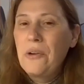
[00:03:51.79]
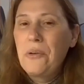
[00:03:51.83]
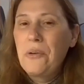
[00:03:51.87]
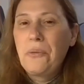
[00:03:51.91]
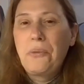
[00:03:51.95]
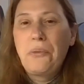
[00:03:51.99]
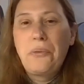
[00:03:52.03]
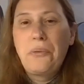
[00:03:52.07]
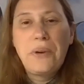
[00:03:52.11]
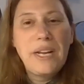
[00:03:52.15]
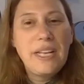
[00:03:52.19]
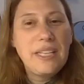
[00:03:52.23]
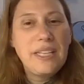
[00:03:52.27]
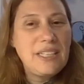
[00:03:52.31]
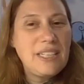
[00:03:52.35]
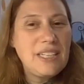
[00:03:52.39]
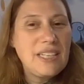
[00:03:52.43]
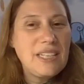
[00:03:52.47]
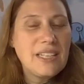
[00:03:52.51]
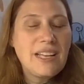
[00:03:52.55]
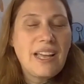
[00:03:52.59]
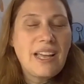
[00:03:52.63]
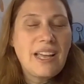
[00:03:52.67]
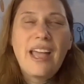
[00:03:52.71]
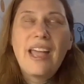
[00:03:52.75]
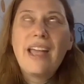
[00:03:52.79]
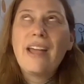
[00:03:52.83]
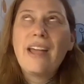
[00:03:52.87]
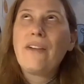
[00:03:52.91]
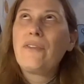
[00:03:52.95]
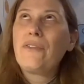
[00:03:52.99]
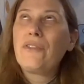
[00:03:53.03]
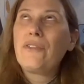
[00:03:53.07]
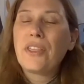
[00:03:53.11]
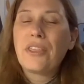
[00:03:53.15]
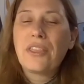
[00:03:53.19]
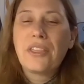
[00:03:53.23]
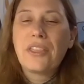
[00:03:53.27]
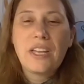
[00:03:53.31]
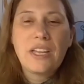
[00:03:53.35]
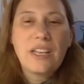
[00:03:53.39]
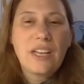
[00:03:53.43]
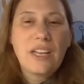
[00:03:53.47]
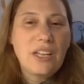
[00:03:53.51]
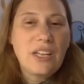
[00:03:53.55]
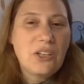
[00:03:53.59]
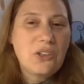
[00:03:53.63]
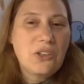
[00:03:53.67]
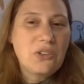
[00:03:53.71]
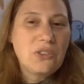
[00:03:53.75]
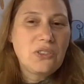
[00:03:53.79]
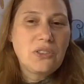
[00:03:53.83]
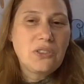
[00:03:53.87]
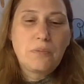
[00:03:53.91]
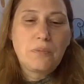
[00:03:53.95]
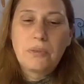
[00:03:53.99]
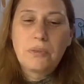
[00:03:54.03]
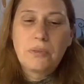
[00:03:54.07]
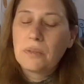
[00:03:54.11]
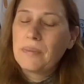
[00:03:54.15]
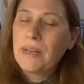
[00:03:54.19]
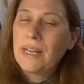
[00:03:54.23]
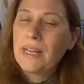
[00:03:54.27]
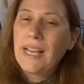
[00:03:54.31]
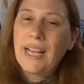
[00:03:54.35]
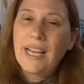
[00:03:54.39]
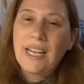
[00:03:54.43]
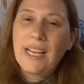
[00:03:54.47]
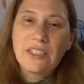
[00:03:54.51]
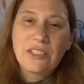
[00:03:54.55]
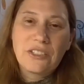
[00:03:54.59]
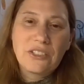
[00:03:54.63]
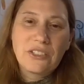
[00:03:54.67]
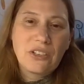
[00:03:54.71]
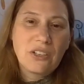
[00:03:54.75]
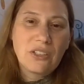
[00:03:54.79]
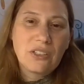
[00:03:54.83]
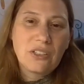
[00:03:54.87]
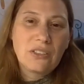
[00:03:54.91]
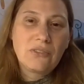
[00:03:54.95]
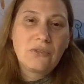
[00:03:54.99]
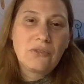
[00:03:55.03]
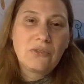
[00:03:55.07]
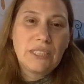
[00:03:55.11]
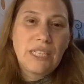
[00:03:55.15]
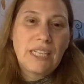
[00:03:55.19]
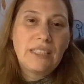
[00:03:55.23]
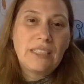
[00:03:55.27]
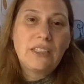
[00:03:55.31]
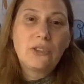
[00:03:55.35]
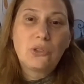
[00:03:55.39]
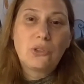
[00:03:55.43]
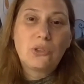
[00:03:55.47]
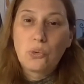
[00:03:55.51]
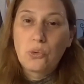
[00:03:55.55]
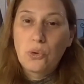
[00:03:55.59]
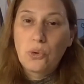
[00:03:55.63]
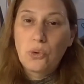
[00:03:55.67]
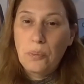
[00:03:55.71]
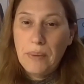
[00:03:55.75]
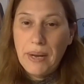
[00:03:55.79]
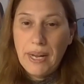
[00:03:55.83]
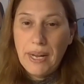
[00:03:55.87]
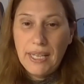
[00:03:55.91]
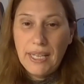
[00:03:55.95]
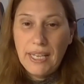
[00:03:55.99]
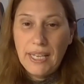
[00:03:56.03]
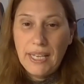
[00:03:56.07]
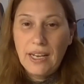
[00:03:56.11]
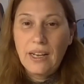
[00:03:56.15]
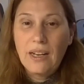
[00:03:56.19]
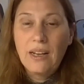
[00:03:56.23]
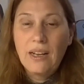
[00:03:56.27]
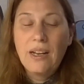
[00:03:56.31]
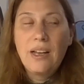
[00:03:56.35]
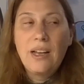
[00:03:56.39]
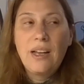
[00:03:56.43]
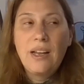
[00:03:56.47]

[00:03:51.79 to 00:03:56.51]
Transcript: reading everything I could put my hands on related to Romania.